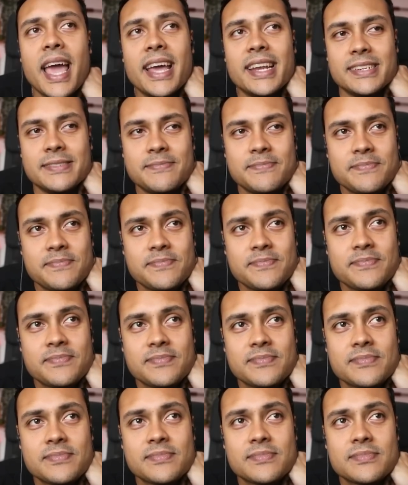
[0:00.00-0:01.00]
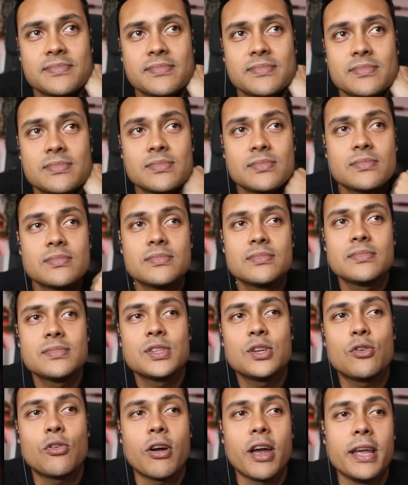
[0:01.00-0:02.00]
Again.
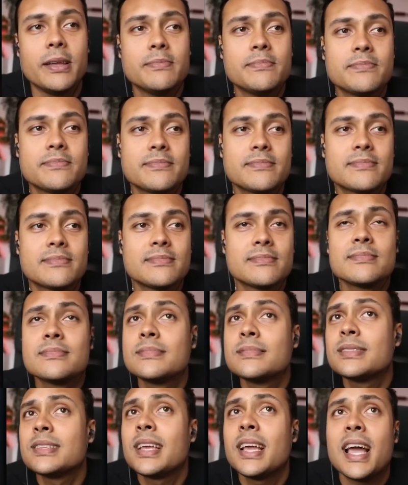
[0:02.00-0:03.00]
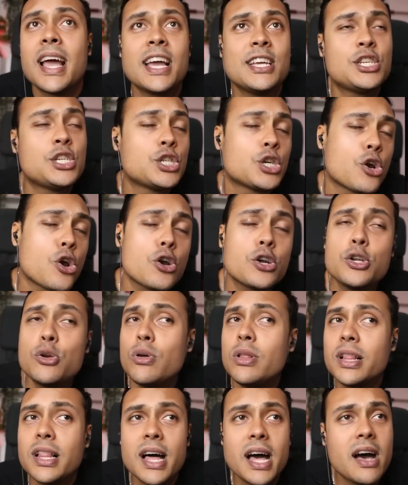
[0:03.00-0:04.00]
Great. I
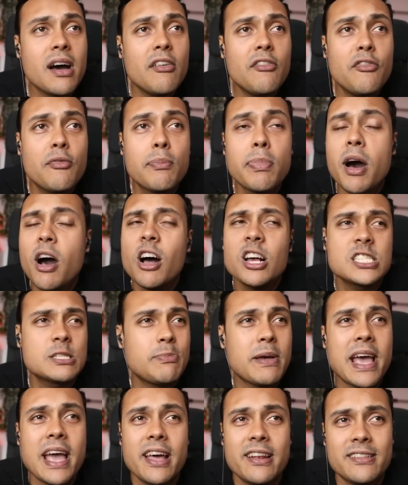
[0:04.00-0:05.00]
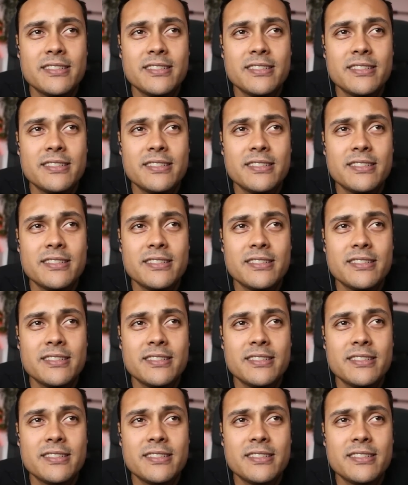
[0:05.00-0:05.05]
sure do love boss